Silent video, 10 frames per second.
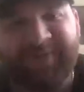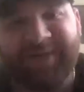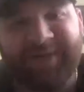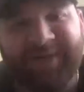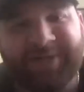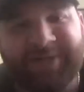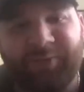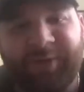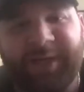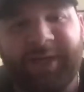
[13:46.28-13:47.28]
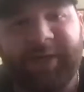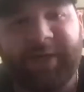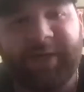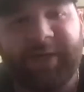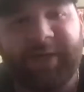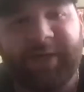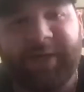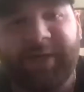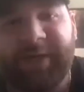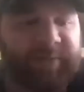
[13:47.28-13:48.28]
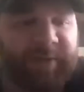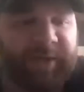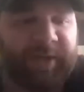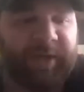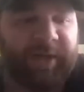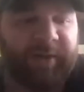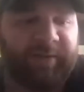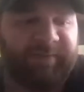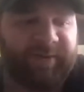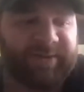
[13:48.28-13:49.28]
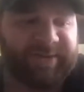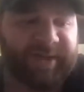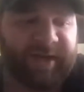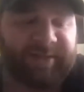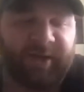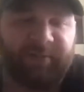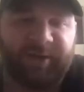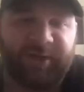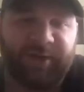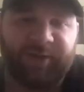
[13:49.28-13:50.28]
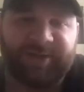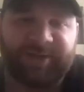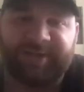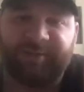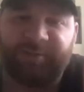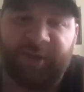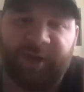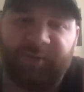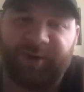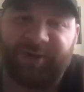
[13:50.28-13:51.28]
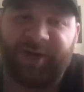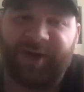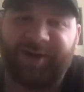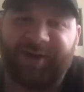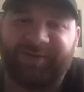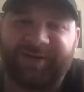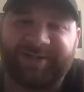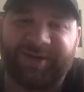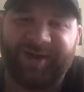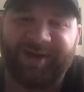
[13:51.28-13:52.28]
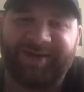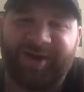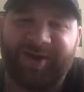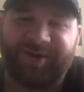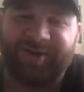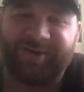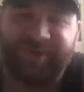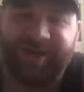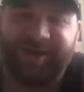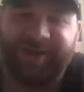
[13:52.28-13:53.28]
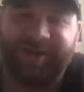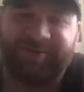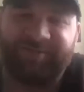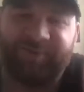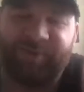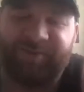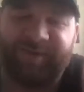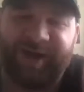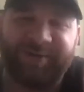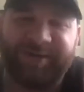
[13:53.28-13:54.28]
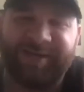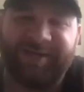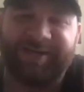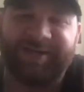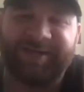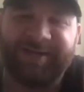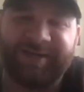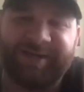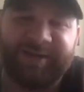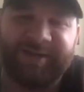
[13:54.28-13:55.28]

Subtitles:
days a week, and then they come to me and the first thing I tell them to do is, let's get blood work done and let's go ahead and knock your training down to 4 or 5 days a week, and